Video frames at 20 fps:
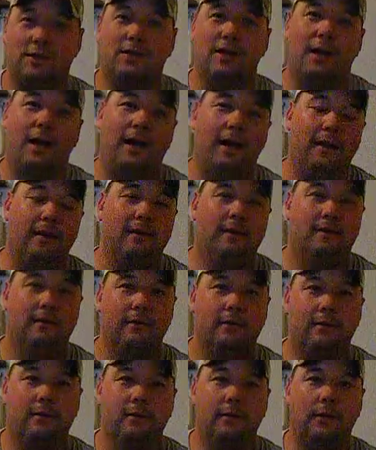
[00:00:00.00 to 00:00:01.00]
shot,
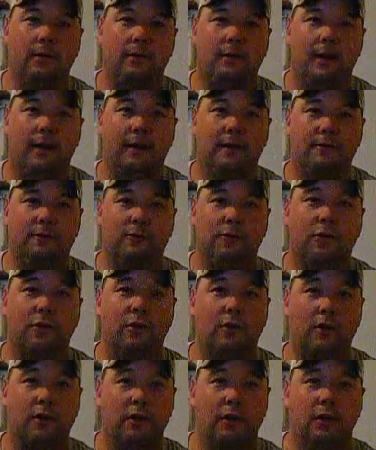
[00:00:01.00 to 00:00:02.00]
okay,
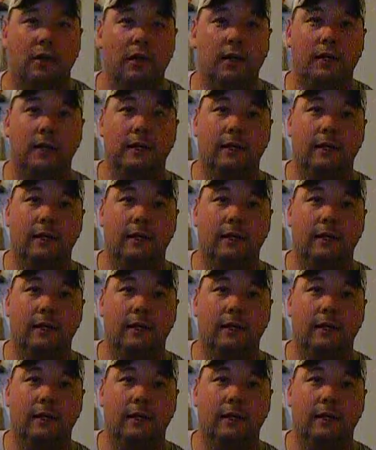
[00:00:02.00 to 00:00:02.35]
for